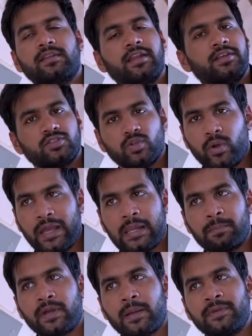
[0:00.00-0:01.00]
there is no
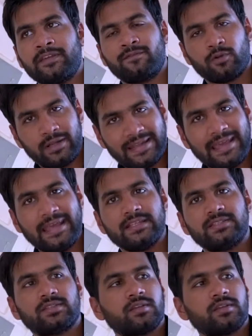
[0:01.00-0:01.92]
help coming for days,